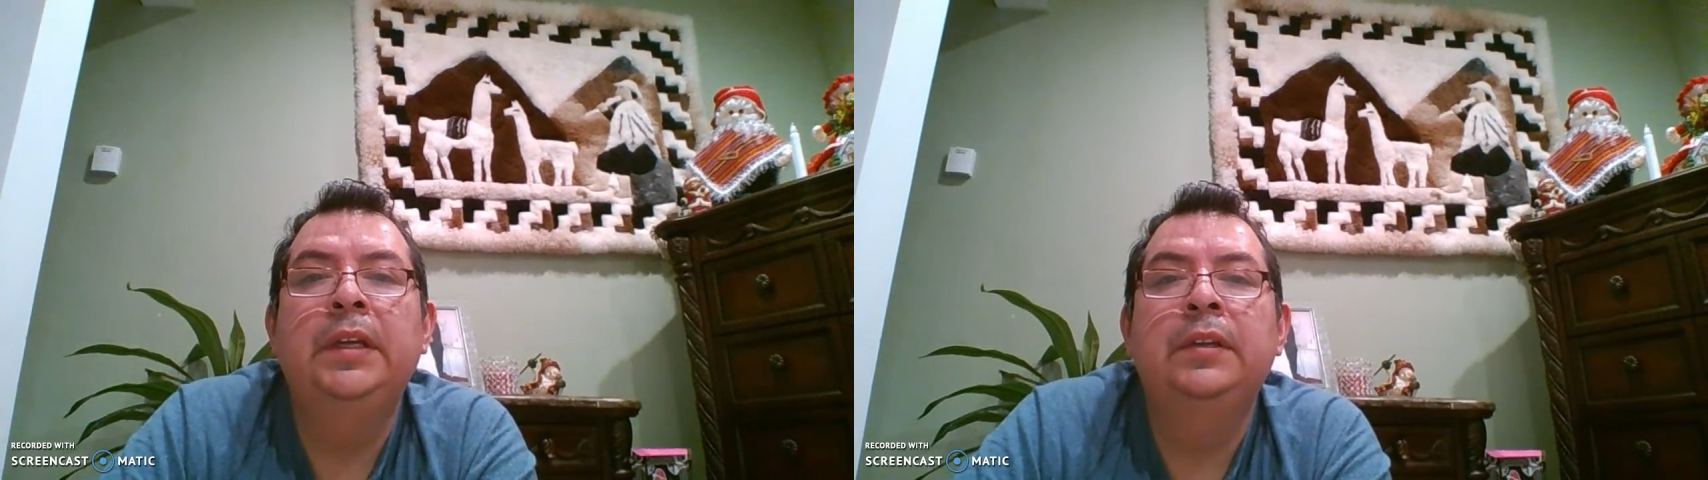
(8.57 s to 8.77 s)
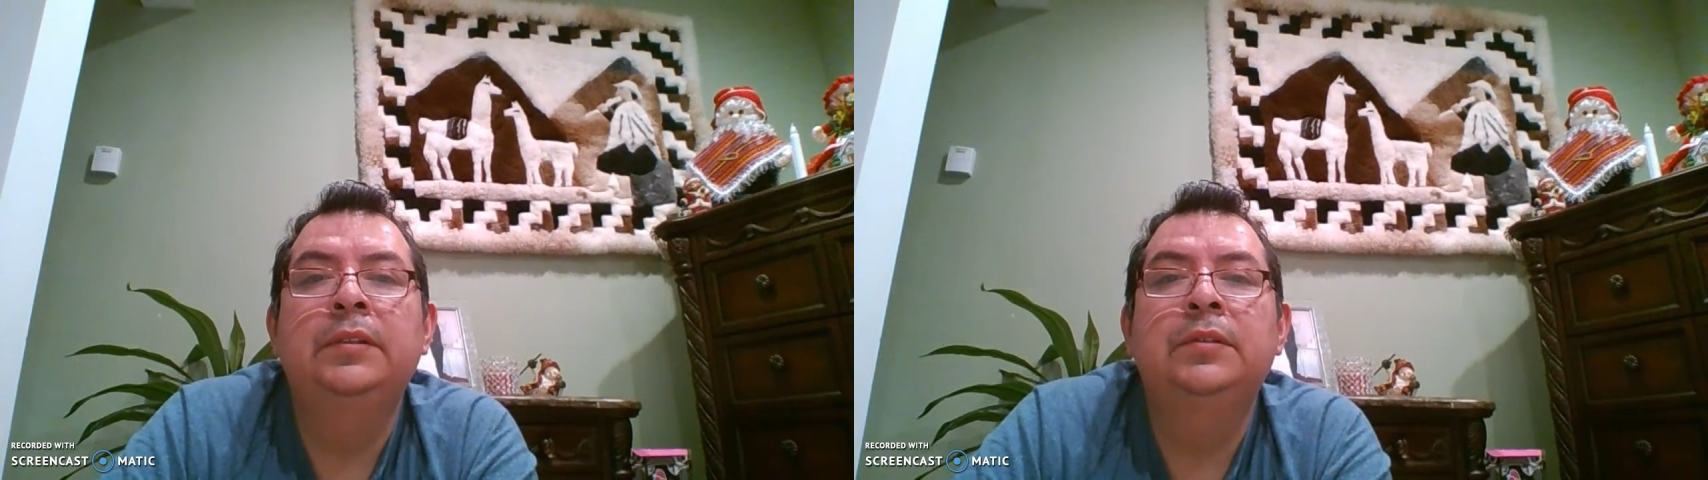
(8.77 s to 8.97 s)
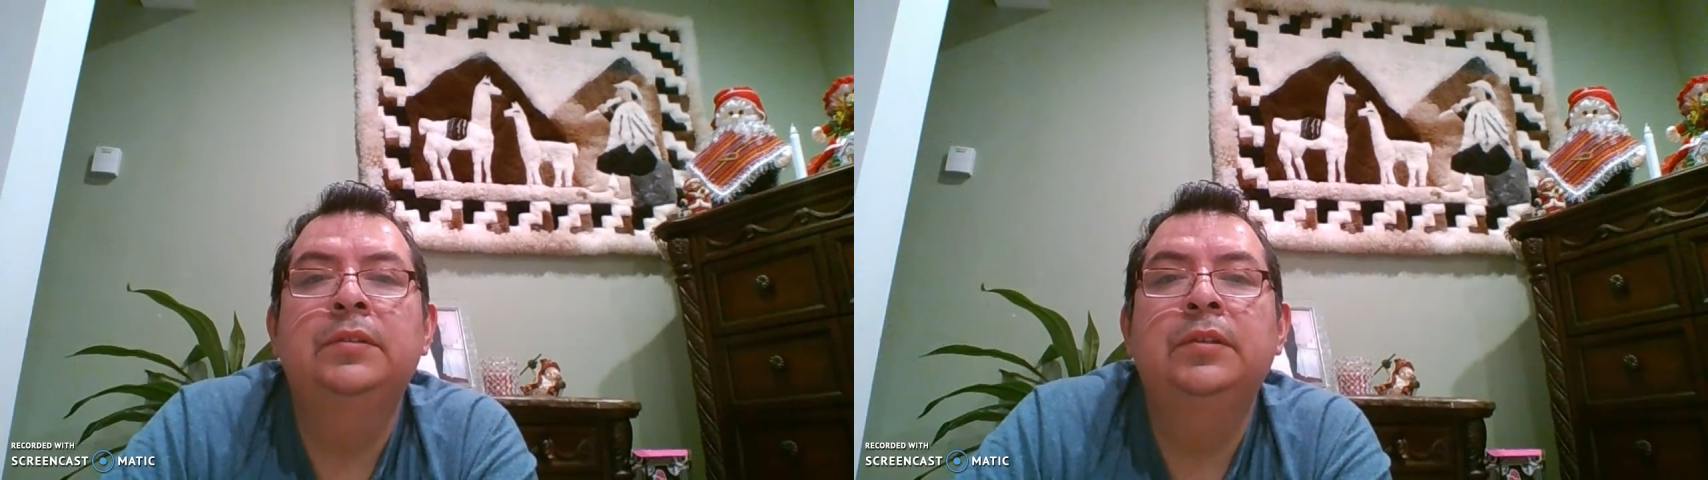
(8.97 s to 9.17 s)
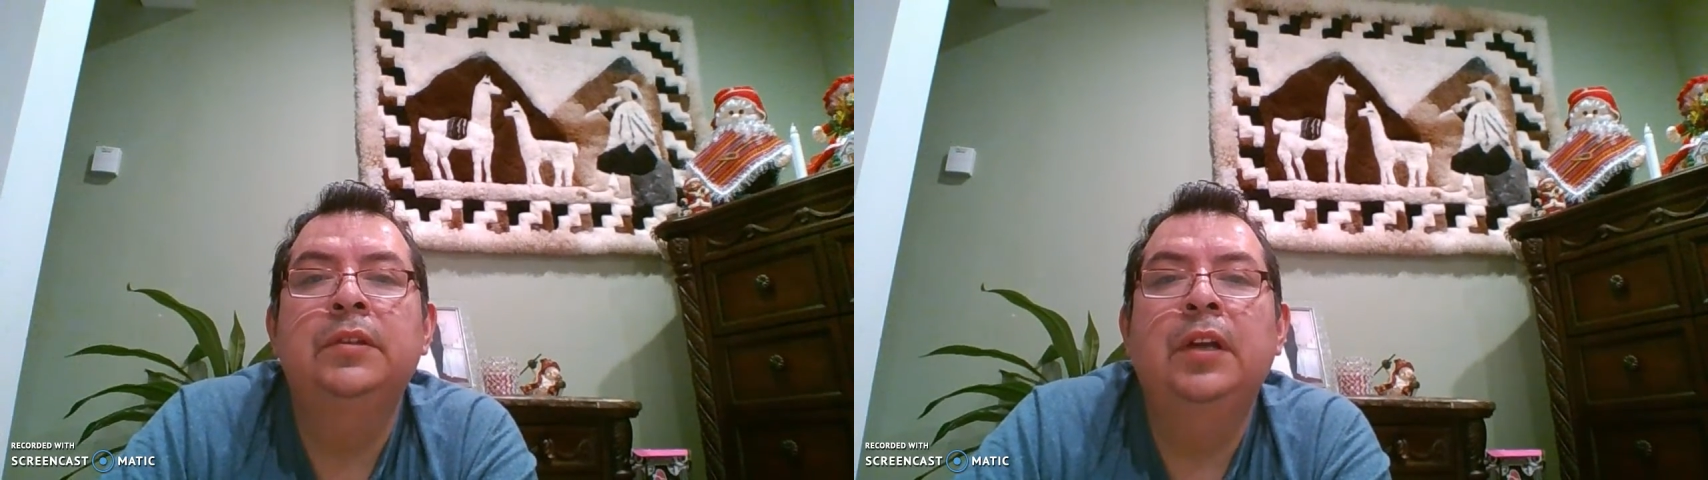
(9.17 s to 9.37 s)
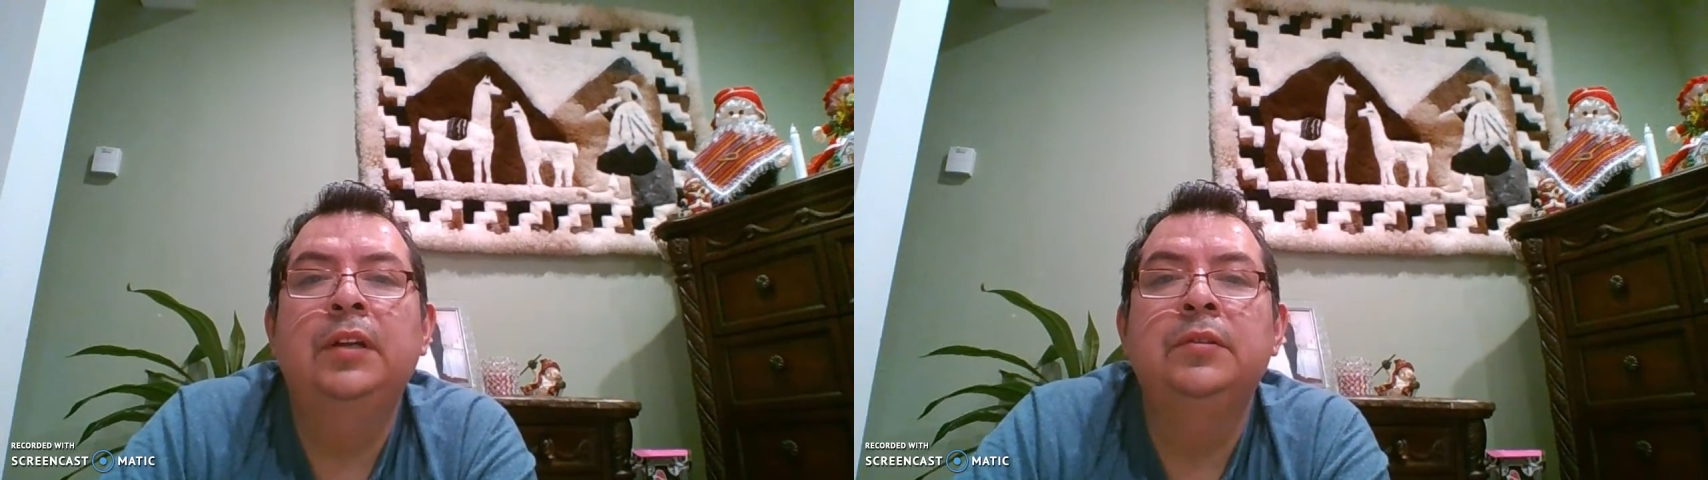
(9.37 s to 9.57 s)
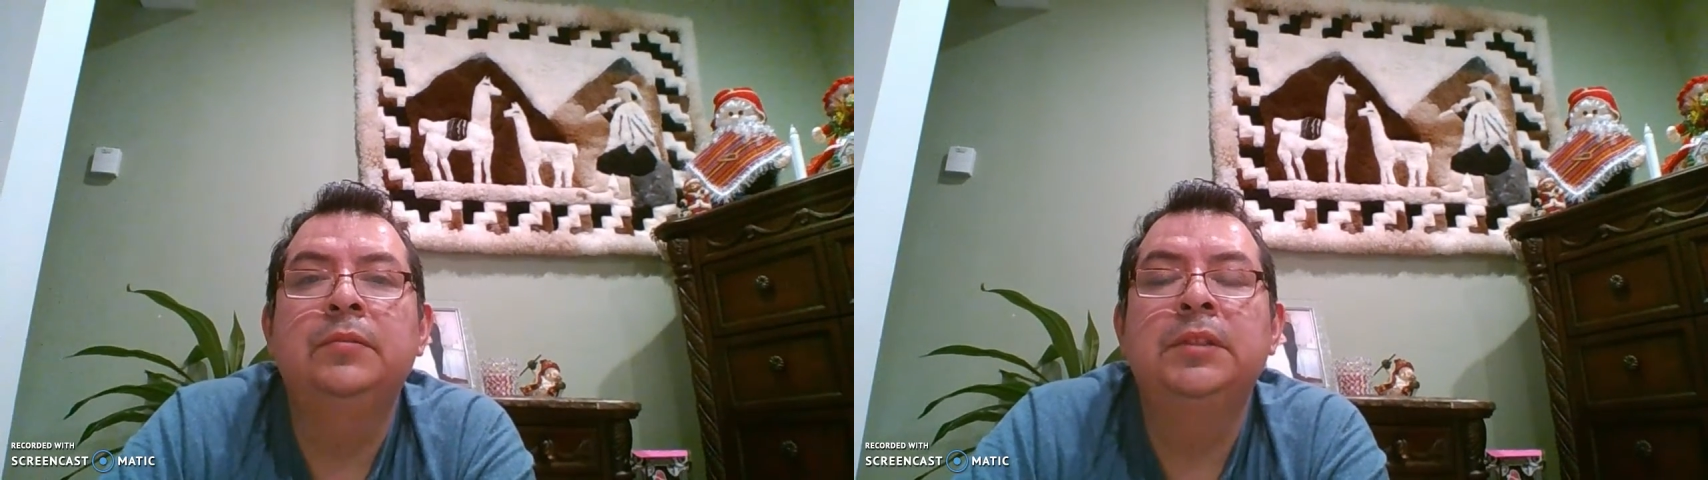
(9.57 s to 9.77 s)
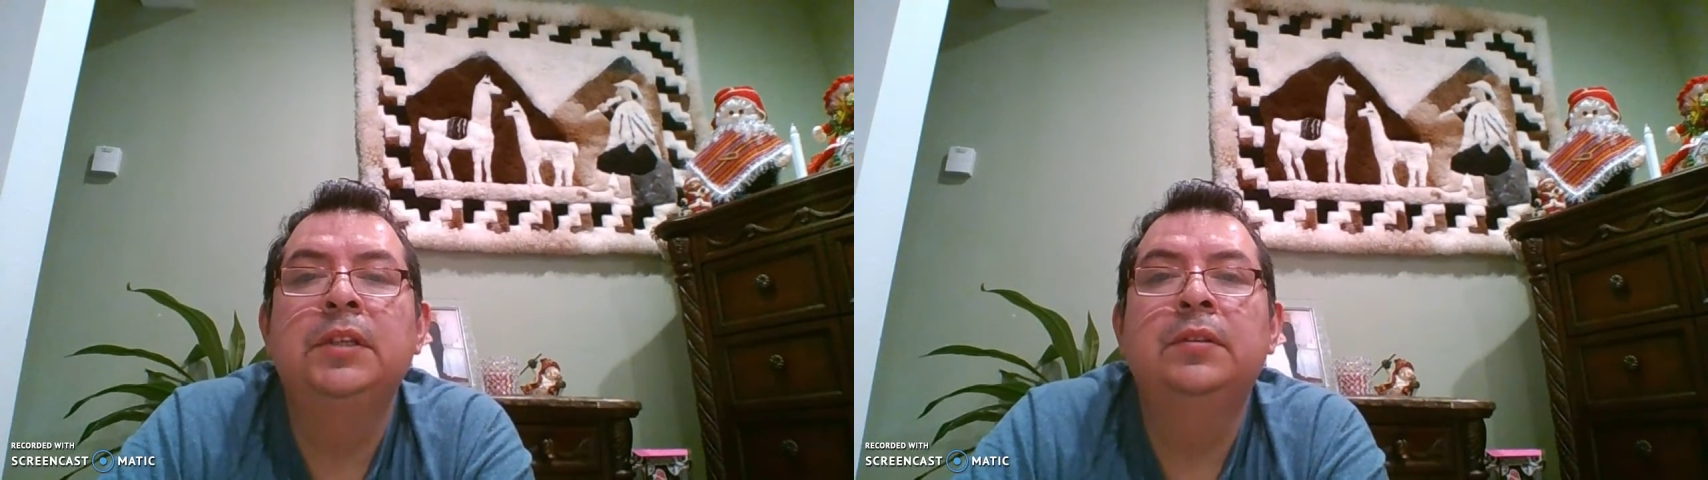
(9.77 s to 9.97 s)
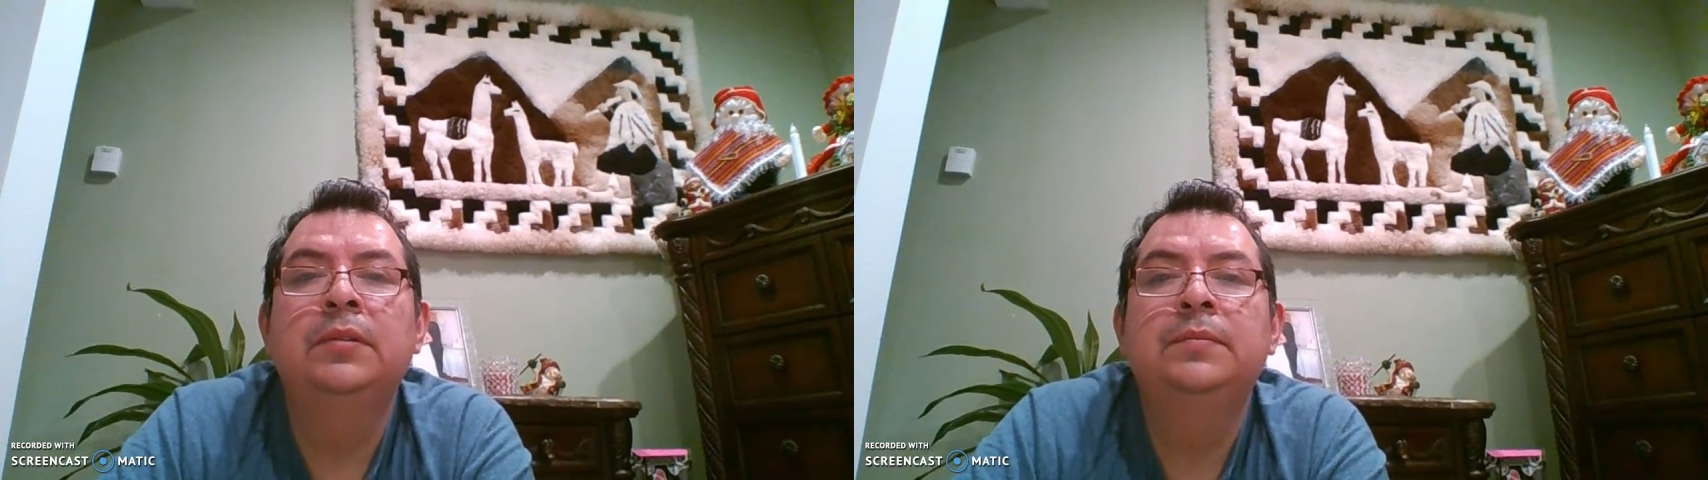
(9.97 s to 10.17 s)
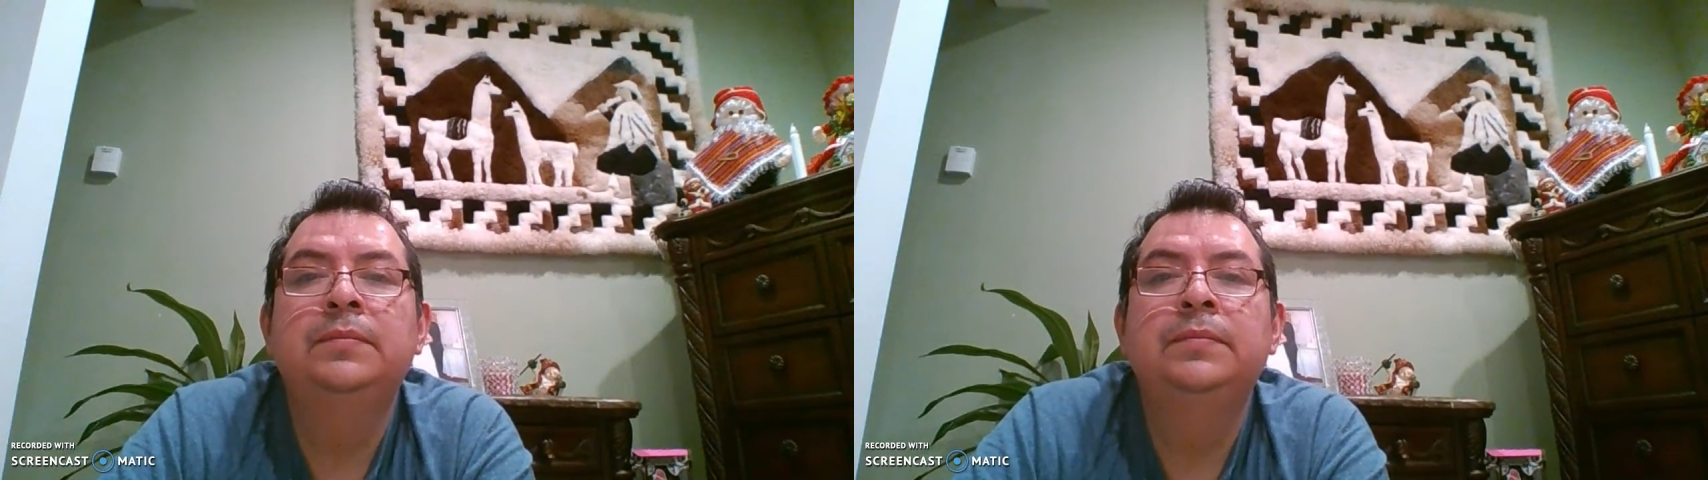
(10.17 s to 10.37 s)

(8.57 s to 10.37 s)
and subscribe to my channel.